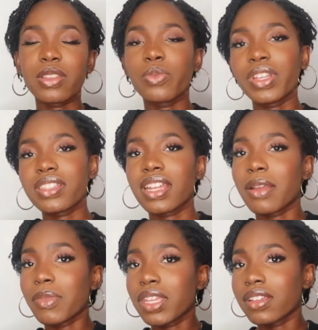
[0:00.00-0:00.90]
to the wig that I
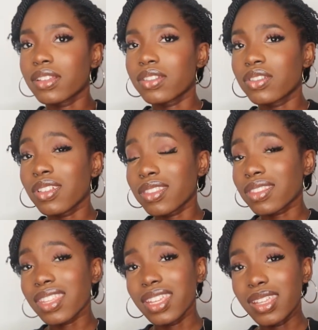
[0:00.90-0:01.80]
make, it's not
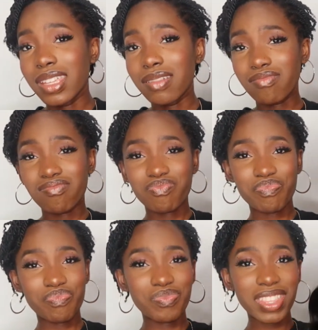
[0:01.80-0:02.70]
the
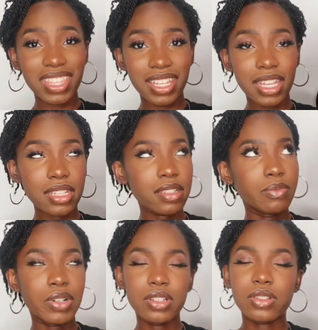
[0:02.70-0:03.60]
thickest,
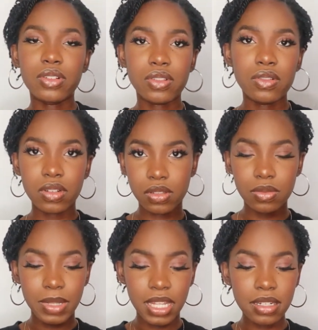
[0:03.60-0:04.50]
but it's also not too
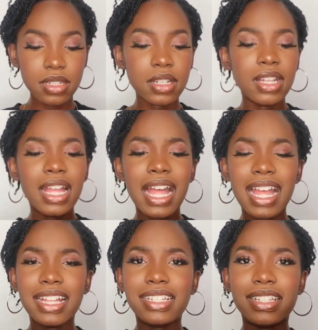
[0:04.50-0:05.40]
bad.
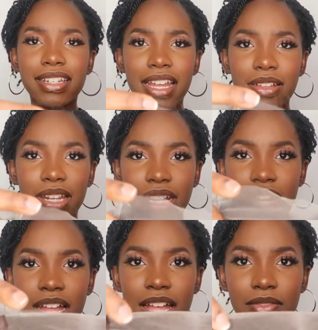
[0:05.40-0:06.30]
And now that
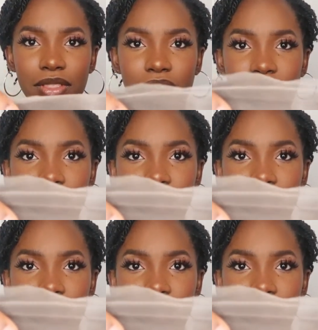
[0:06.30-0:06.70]
I have the